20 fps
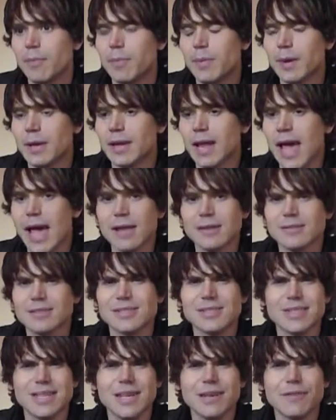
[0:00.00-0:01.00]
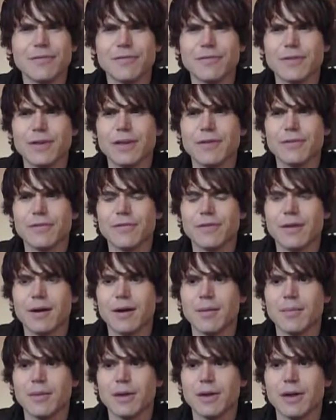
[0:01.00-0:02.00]
But see if
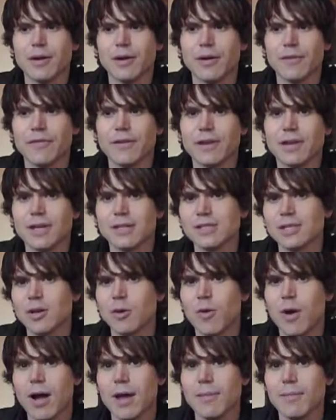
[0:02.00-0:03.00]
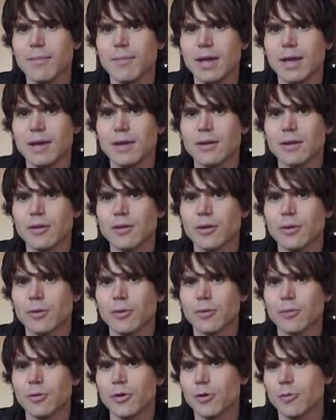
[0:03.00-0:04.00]
it doesn't quite meet
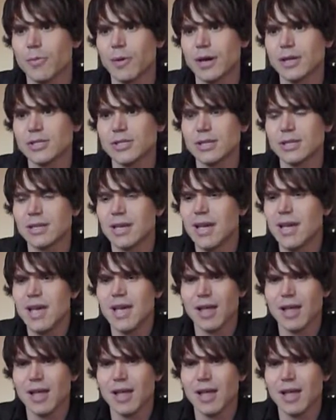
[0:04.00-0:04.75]
your budget.